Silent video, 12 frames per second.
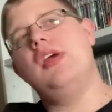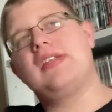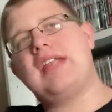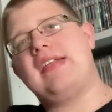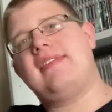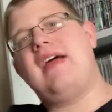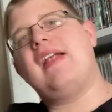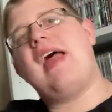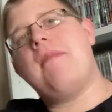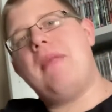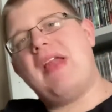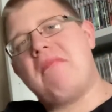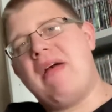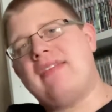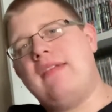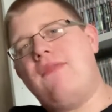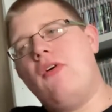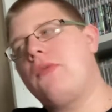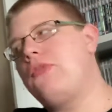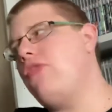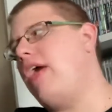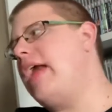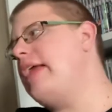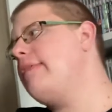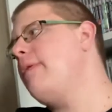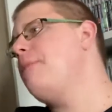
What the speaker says: That's had a big, massive upgrade.